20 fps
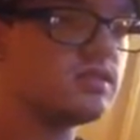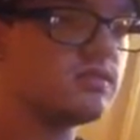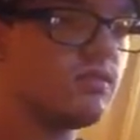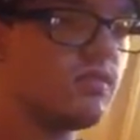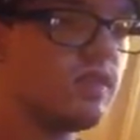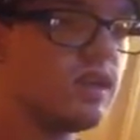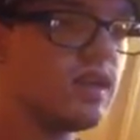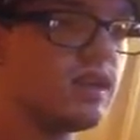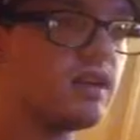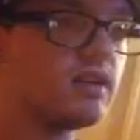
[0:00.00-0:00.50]

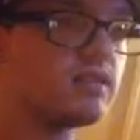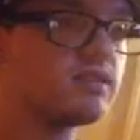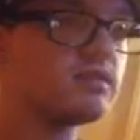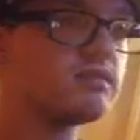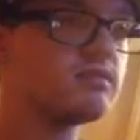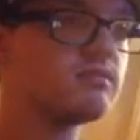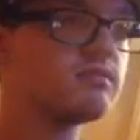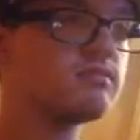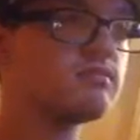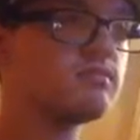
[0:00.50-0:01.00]
we need
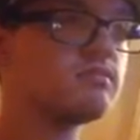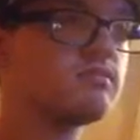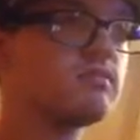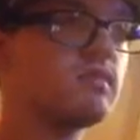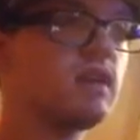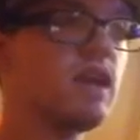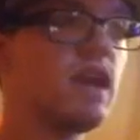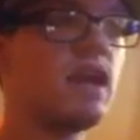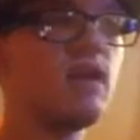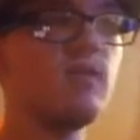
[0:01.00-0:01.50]

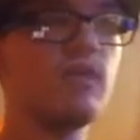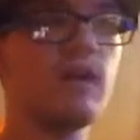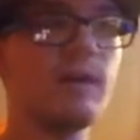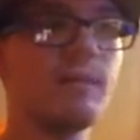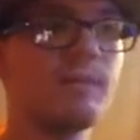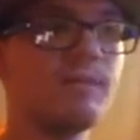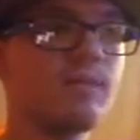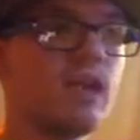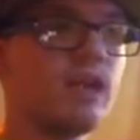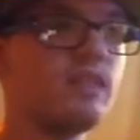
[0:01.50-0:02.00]
anyway.
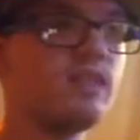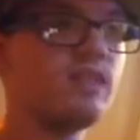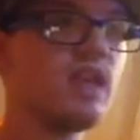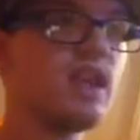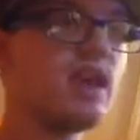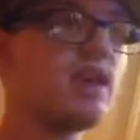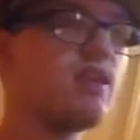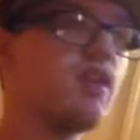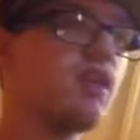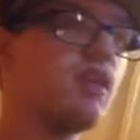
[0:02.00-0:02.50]
And
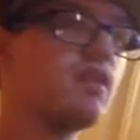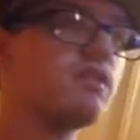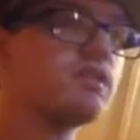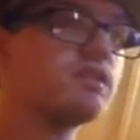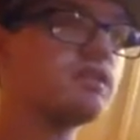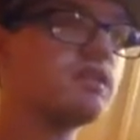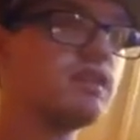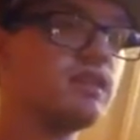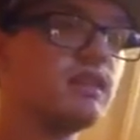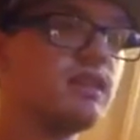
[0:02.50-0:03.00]

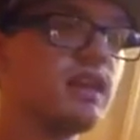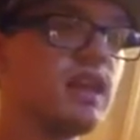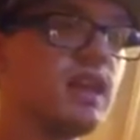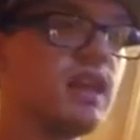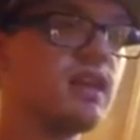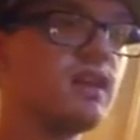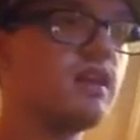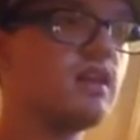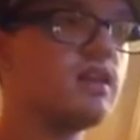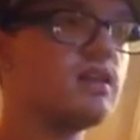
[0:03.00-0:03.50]

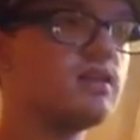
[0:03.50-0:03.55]
then